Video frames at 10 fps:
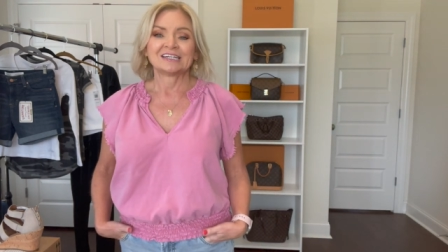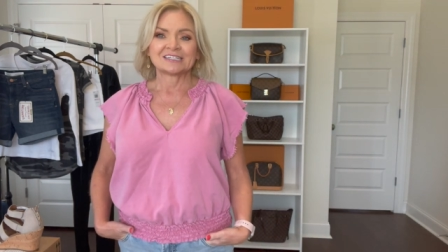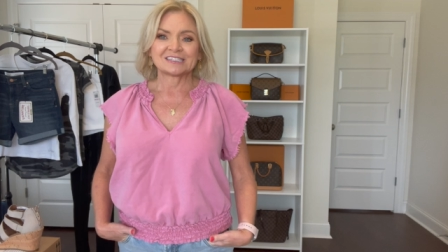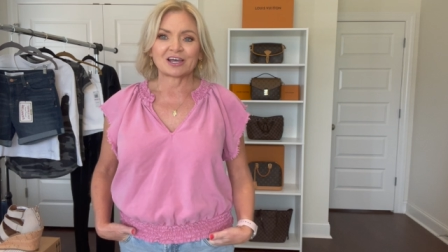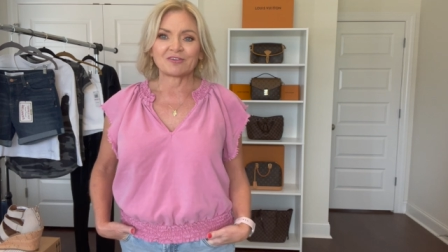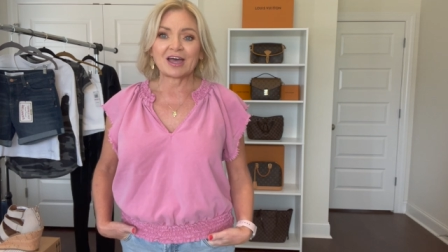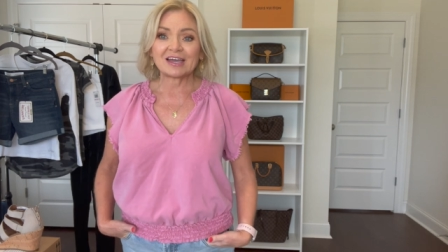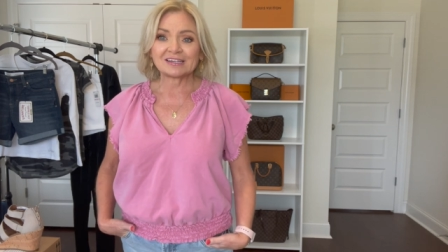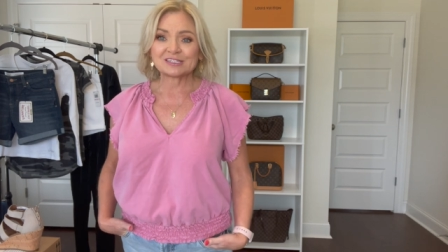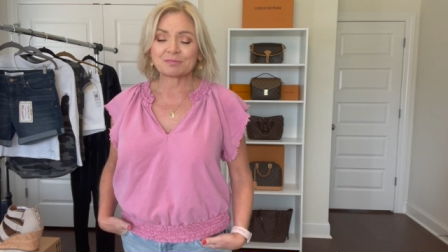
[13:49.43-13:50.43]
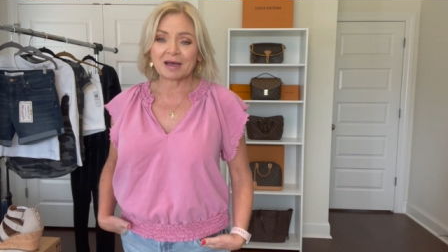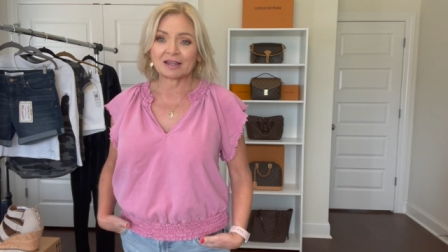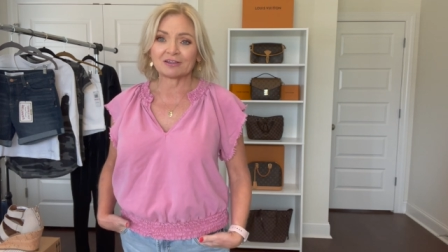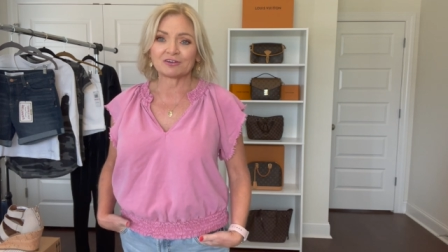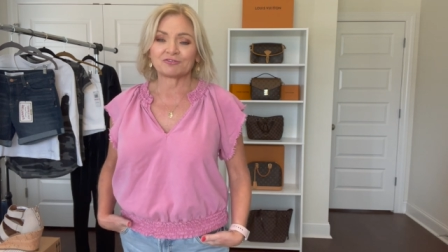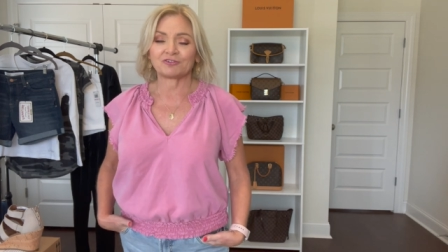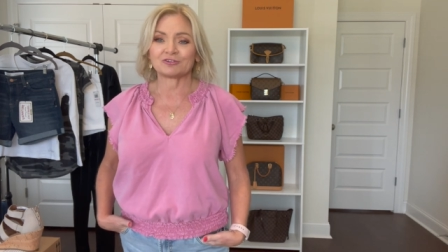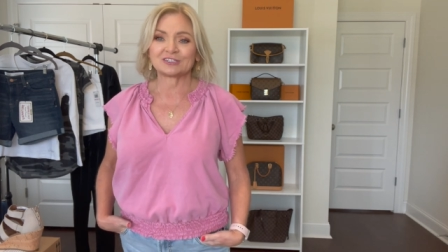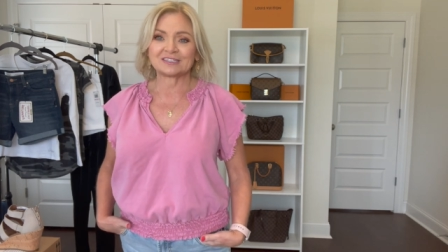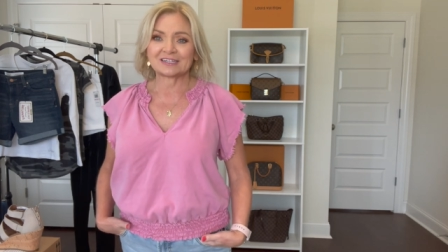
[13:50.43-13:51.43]
So that is my look for
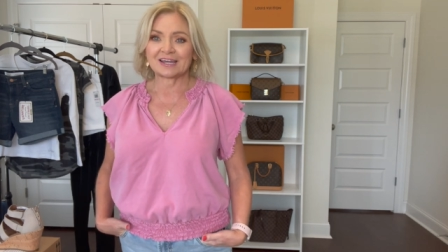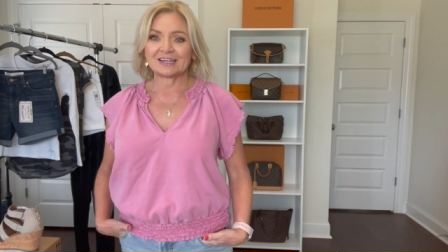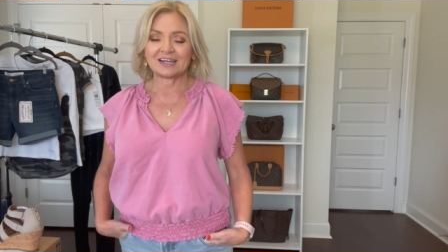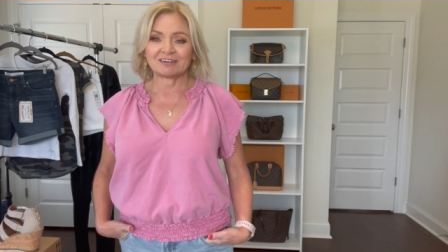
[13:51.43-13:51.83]
today.